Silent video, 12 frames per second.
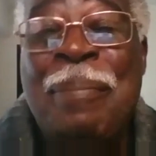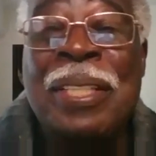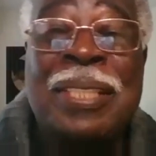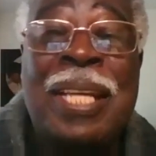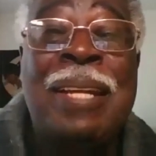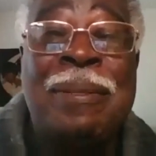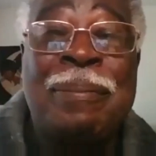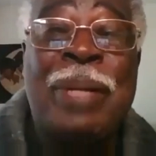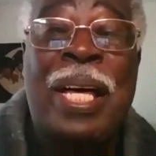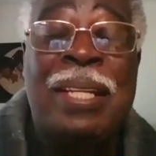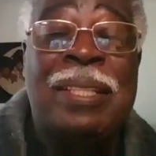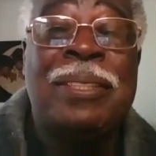excited
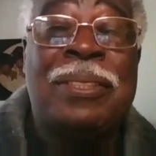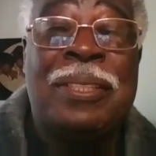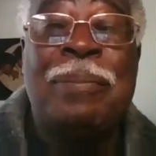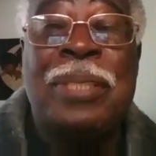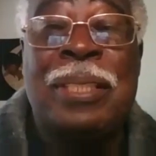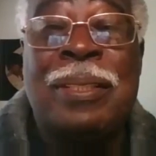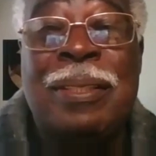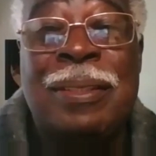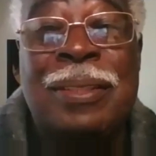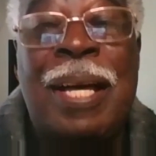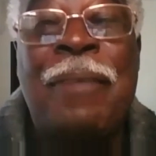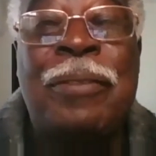about this subject,
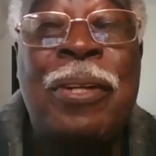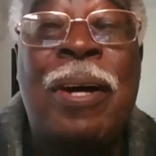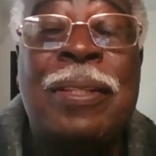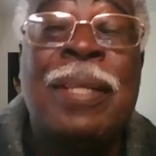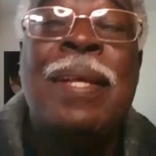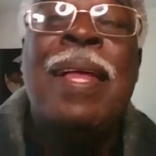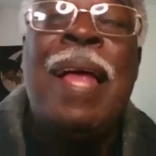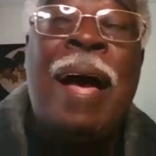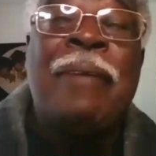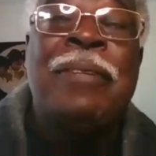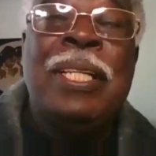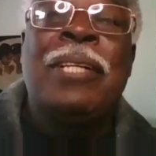because
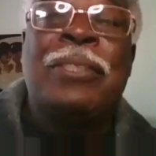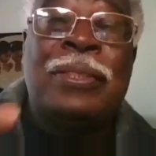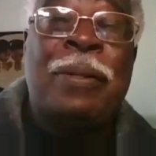I did a